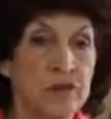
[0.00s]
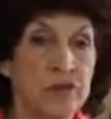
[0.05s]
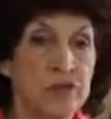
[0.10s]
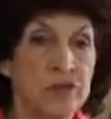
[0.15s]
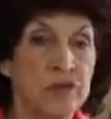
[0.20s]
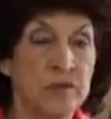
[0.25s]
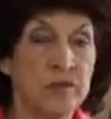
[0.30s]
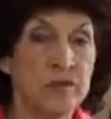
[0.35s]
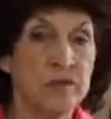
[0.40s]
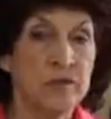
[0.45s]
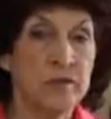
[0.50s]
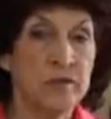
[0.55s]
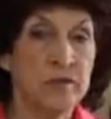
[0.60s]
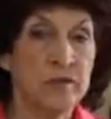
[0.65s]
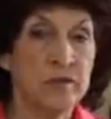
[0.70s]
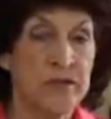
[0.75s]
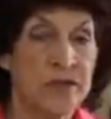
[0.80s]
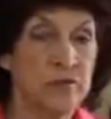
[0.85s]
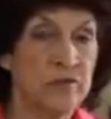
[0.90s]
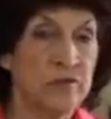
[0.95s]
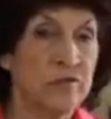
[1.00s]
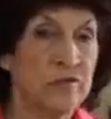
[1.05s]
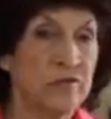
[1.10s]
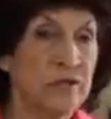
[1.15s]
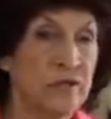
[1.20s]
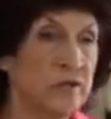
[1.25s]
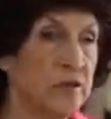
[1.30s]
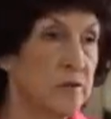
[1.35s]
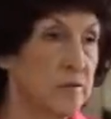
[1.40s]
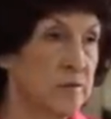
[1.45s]
And she was naturally
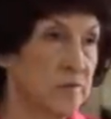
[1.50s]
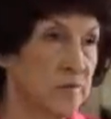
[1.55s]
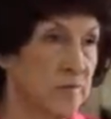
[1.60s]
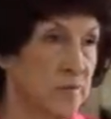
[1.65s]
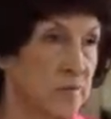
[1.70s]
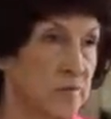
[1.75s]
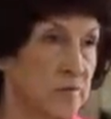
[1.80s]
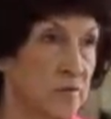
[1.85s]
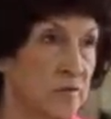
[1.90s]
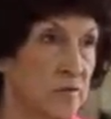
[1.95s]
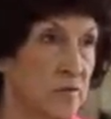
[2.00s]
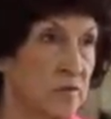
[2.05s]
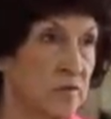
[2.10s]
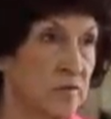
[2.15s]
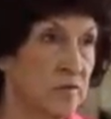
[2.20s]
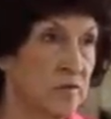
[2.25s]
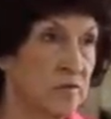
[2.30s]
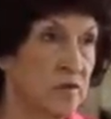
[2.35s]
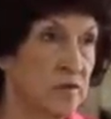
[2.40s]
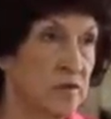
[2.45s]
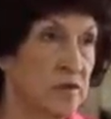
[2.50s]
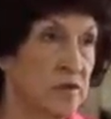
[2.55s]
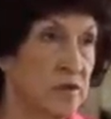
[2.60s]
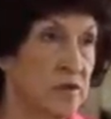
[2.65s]
very upset because